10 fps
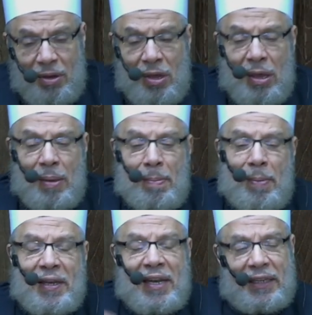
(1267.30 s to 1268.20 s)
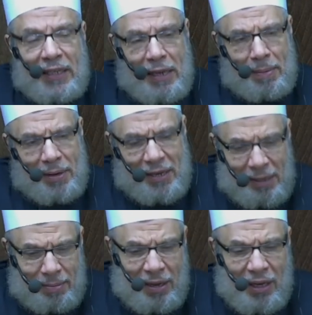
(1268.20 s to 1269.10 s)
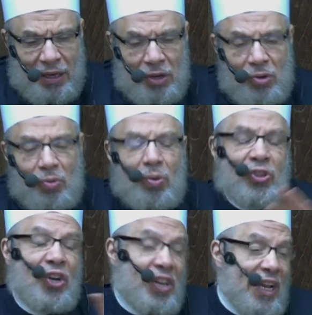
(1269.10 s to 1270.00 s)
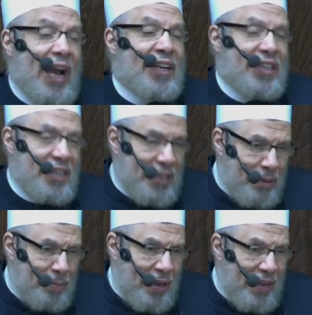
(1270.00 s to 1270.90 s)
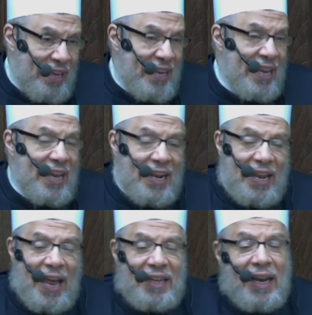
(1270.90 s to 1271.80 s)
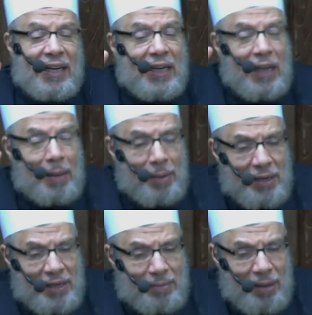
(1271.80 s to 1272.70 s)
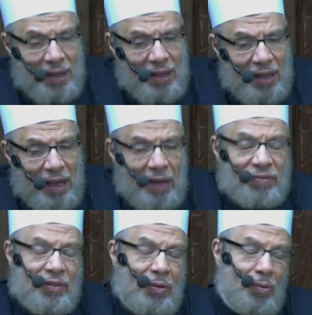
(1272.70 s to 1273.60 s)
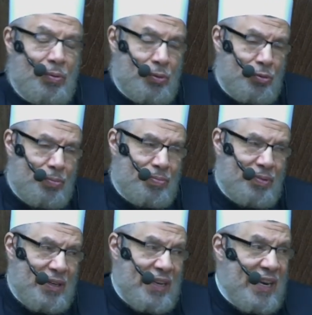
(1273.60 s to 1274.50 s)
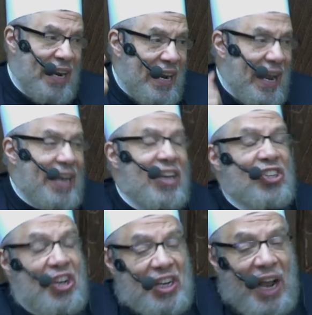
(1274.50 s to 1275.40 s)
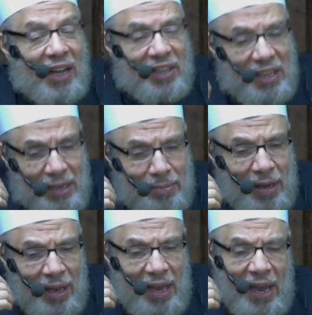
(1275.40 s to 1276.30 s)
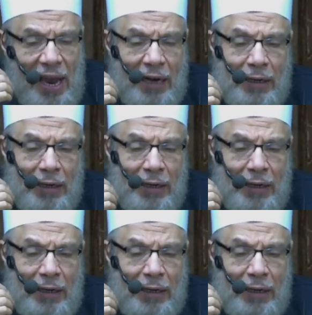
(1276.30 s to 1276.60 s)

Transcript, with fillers: The Quran compare between the two books of Muhammad and Musa because their books are the best of books and their